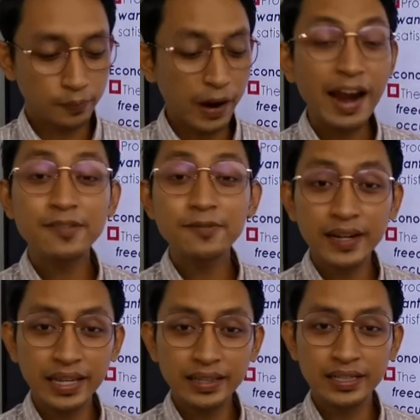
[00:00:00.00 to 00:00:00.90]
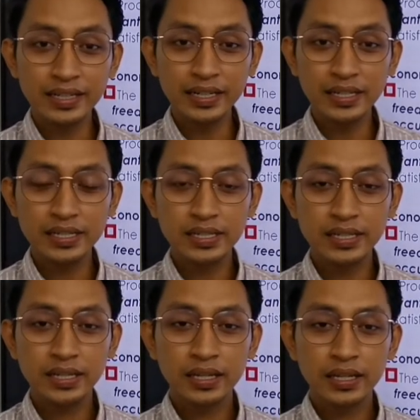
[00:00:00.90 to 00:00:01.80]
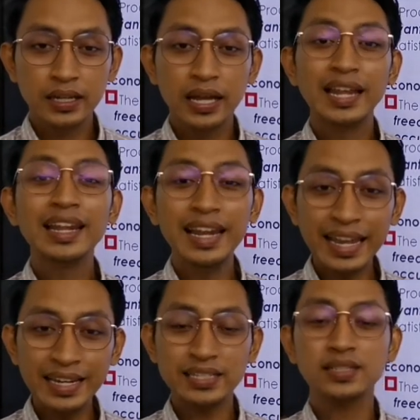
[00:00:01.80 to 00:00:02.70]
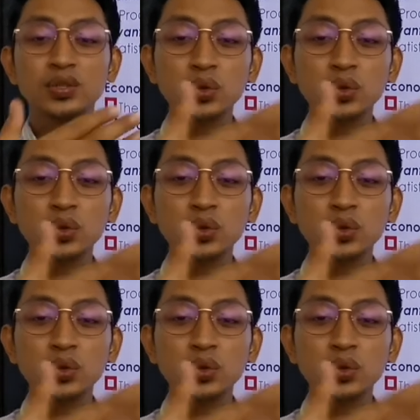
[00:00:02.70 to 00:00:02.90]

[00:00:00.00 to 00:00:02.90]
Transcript: private interest leads